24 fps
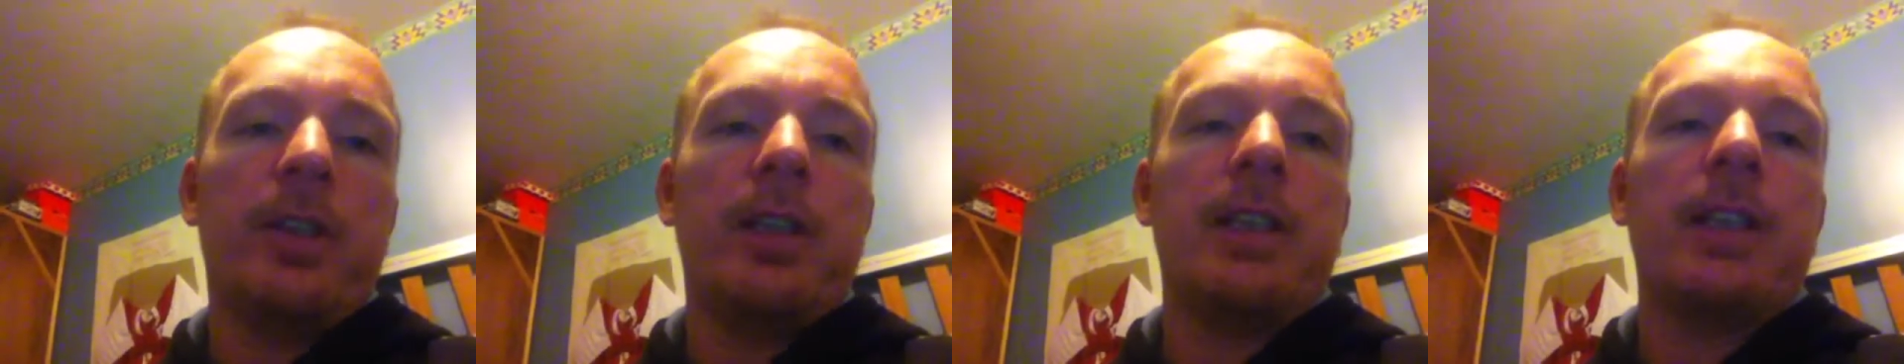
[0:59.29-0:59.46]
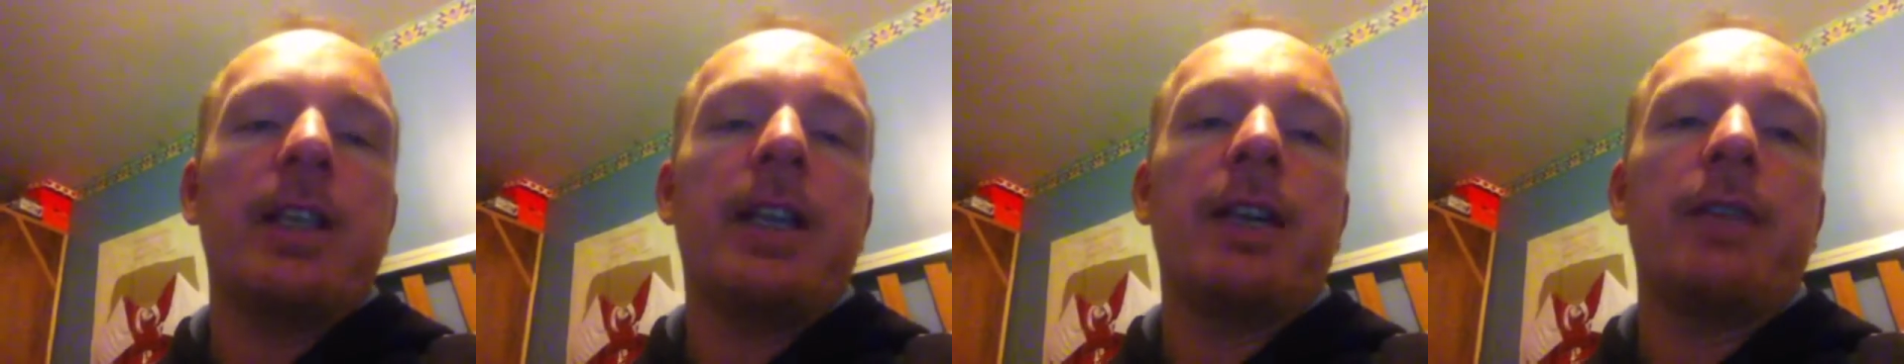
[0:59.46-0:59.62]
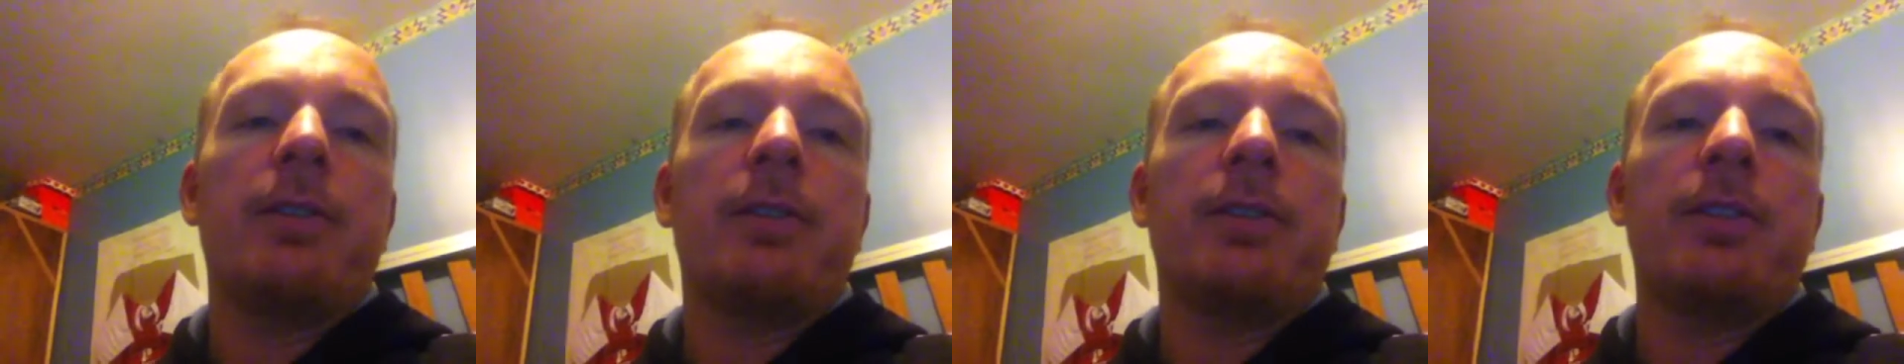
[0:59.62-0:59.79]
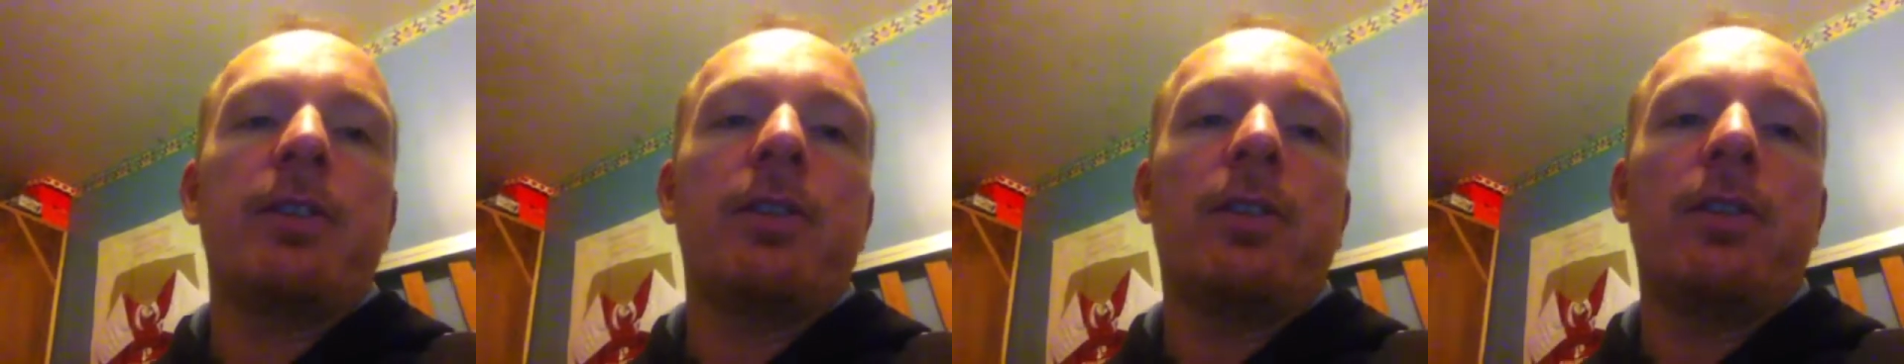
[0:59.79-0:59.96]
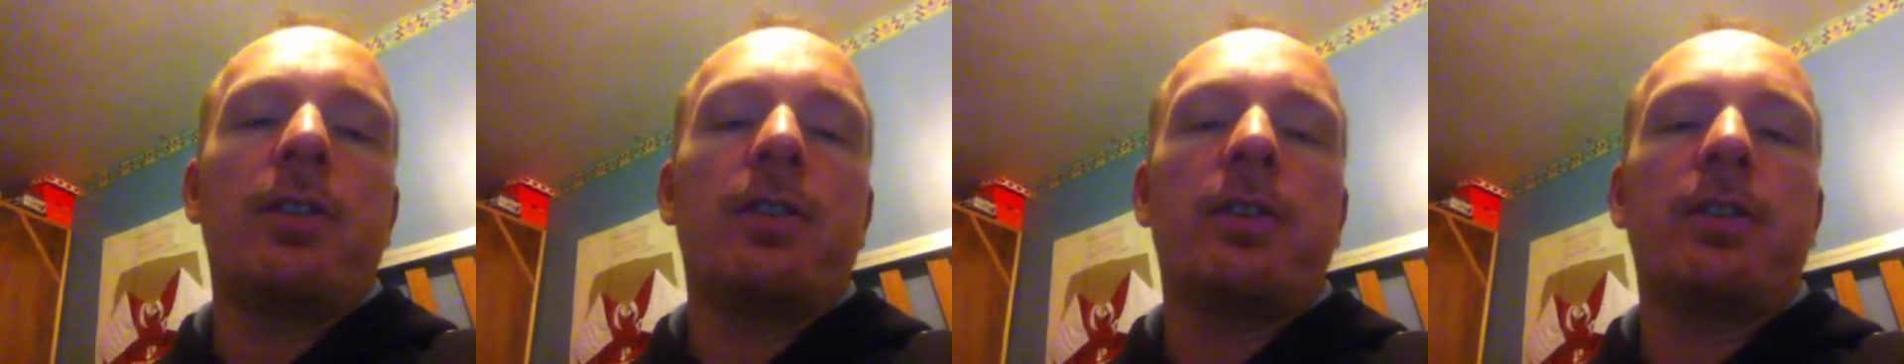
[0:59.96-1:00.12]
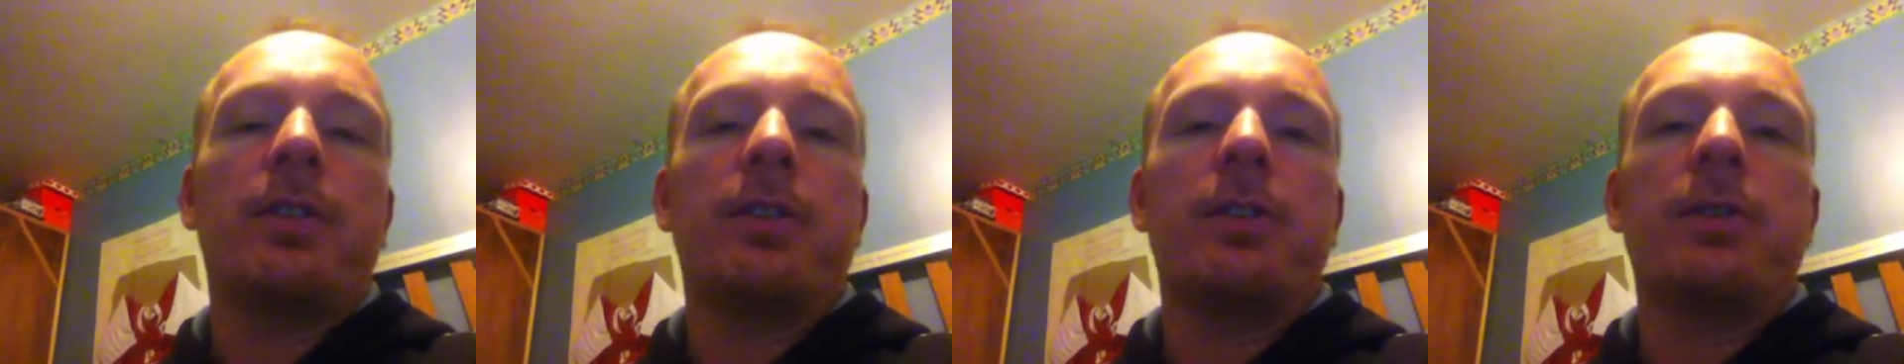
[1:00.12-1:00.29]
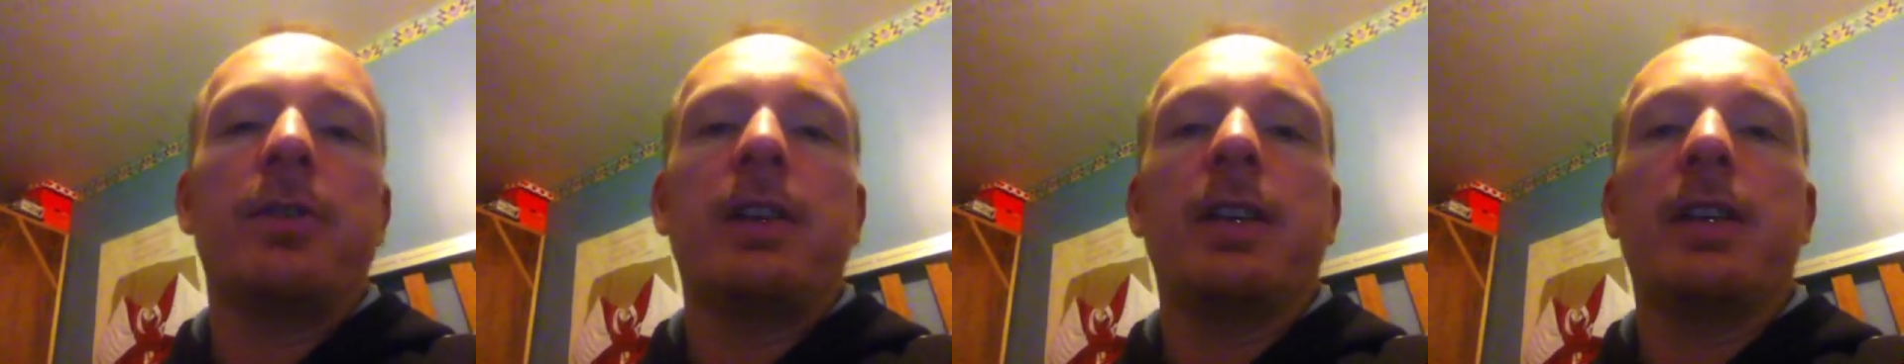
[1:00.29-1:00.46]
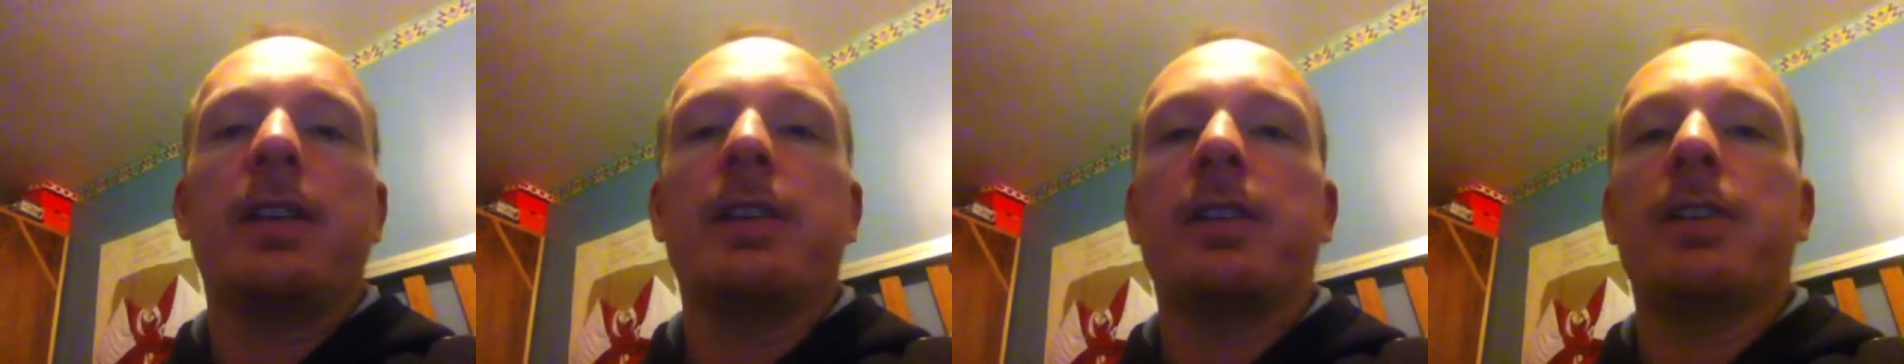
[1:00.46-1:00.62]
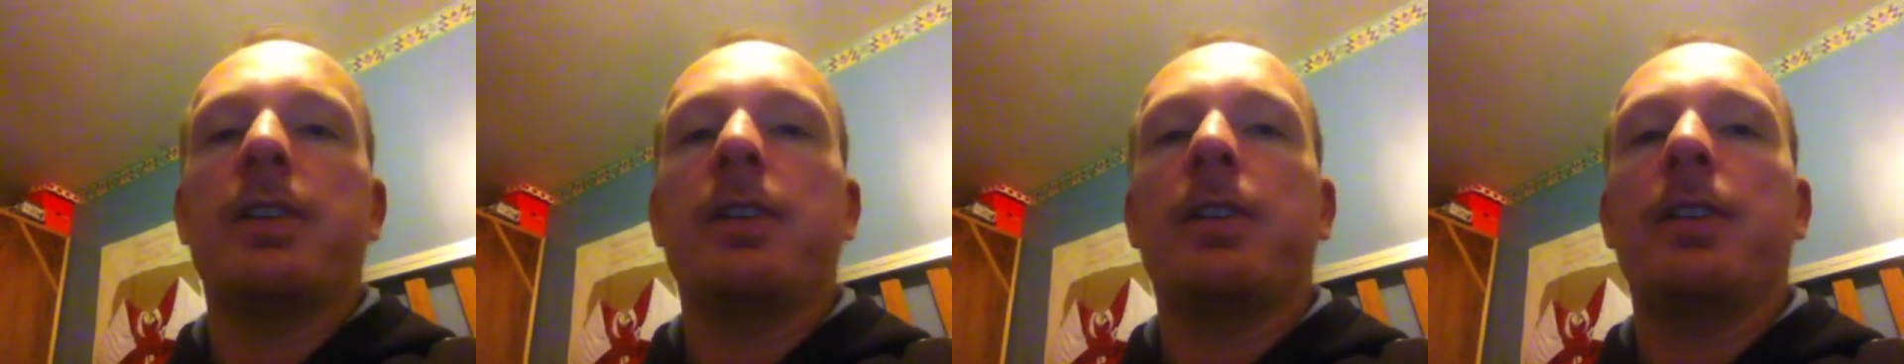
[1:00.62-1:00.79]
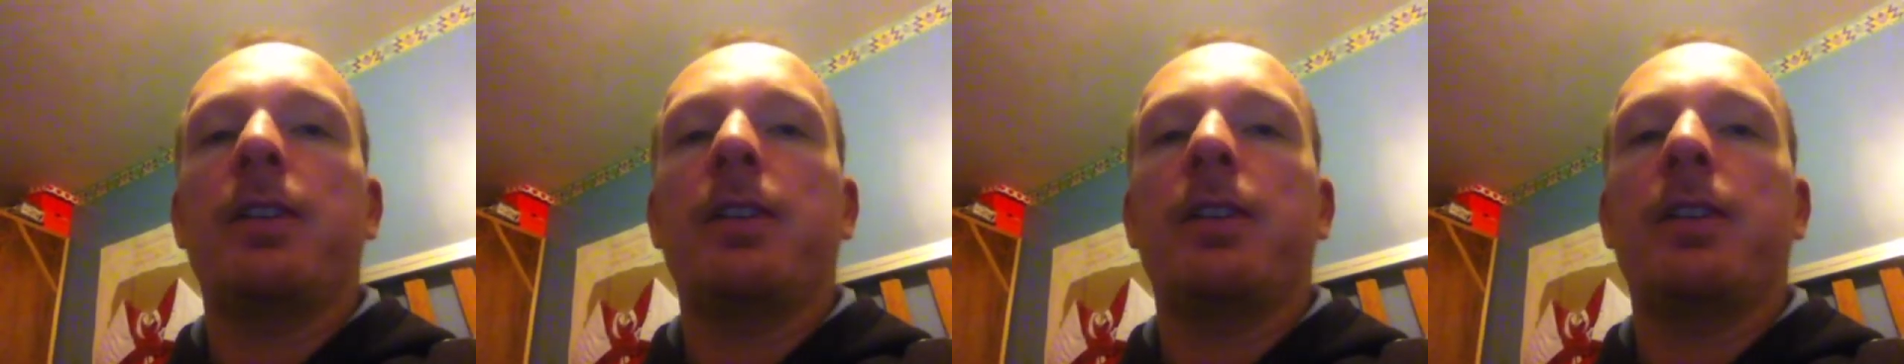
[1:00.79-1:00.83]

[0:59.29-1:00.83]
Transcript: you can hear us talking through this,